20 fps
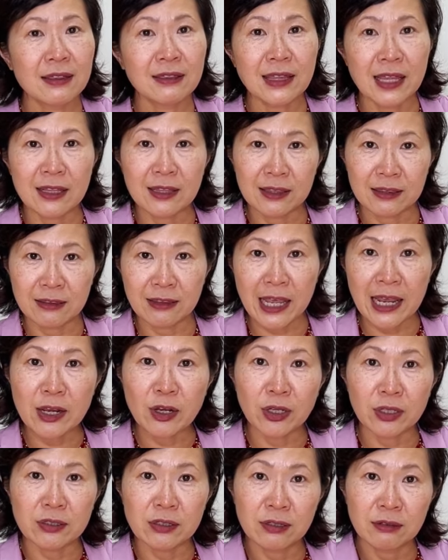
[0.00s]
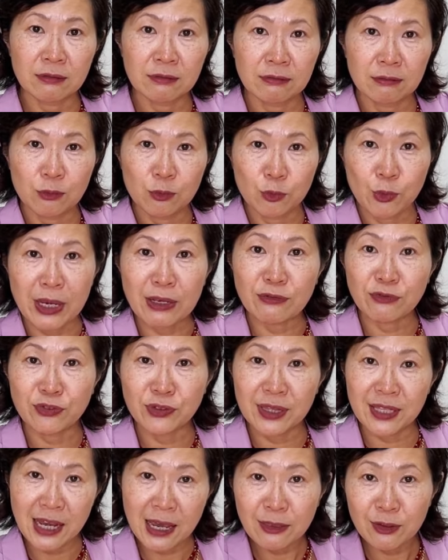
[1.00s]
then they could wait for
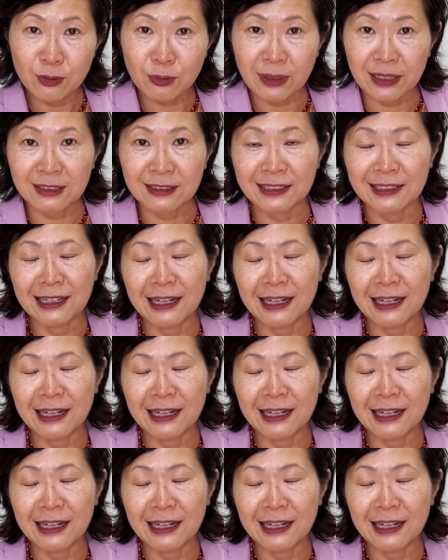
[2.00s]
the other one.